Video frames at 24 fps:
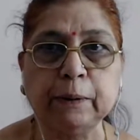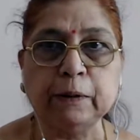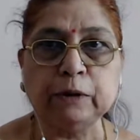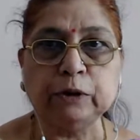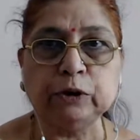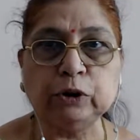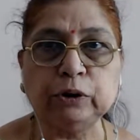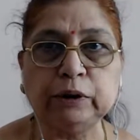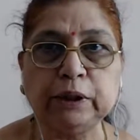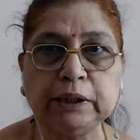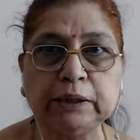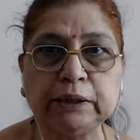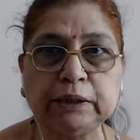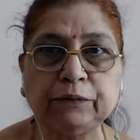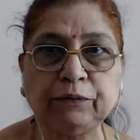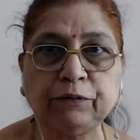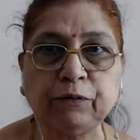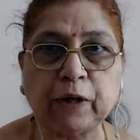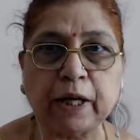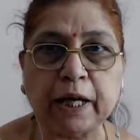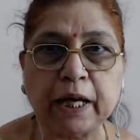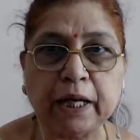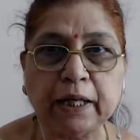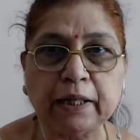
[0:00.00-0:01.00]
So these
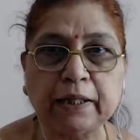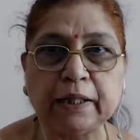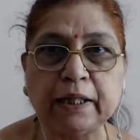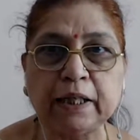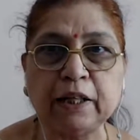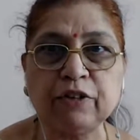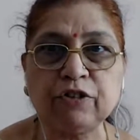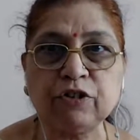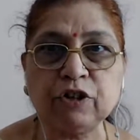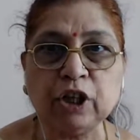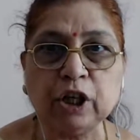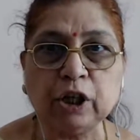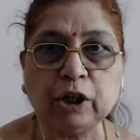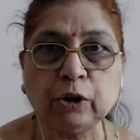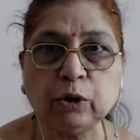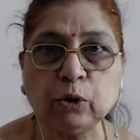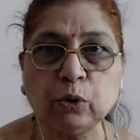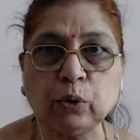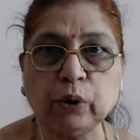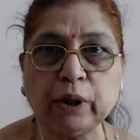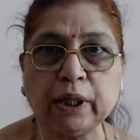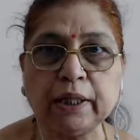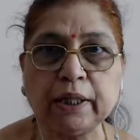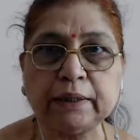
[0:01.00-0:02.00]
8 days,
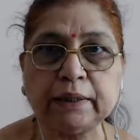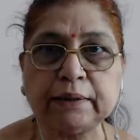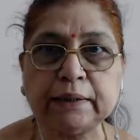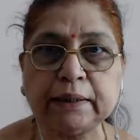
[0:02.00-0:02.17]
2 days,